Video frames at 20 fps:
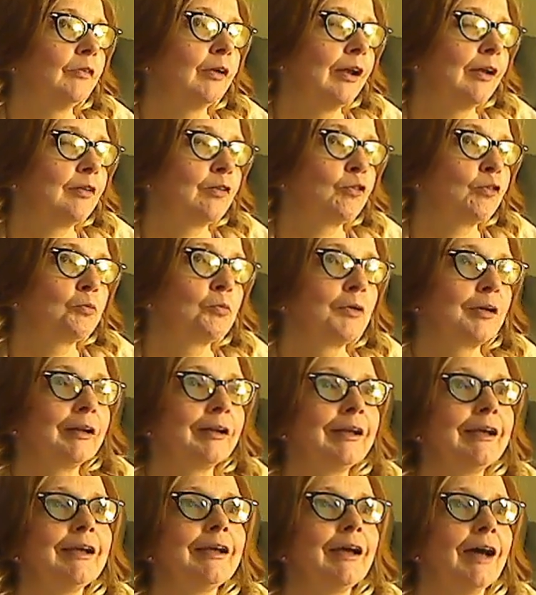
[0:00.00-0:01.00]
It's
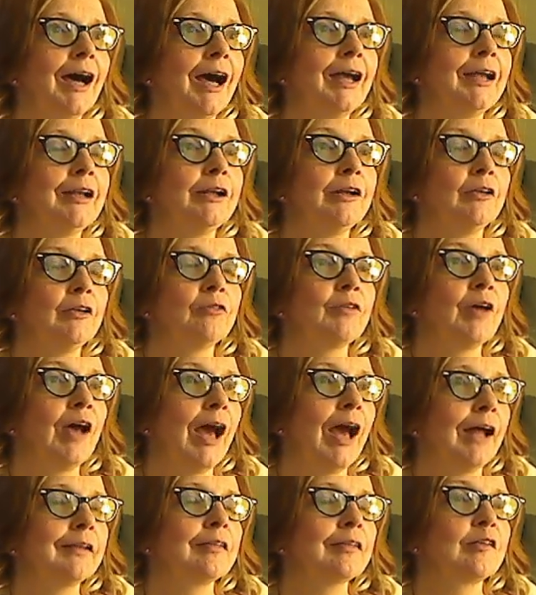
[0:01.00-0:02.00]
really kind of
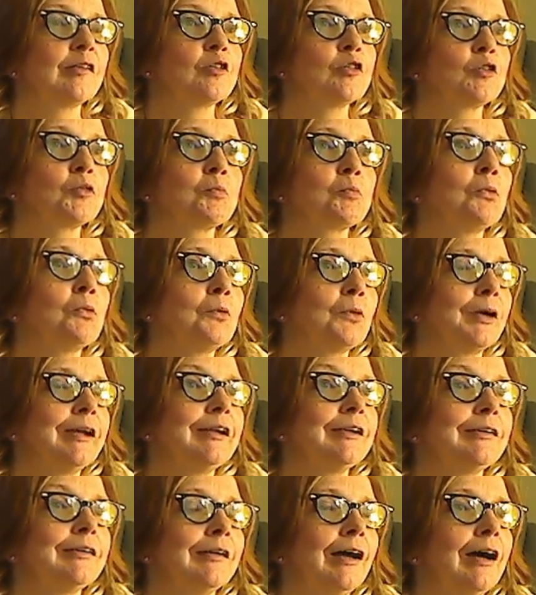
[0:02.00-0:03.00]
at this
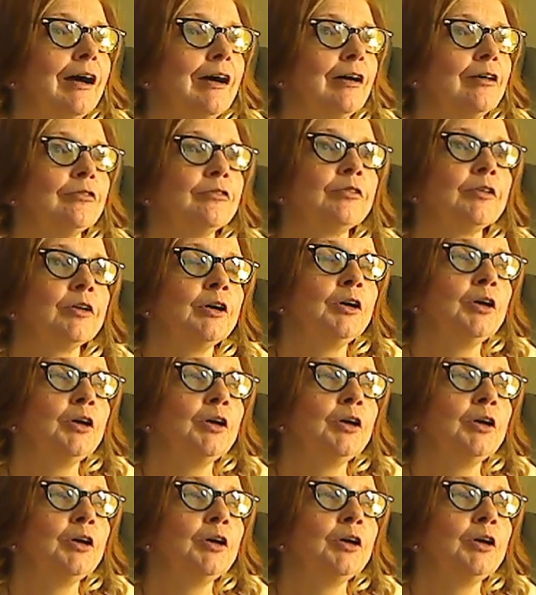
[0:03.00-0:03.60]
point of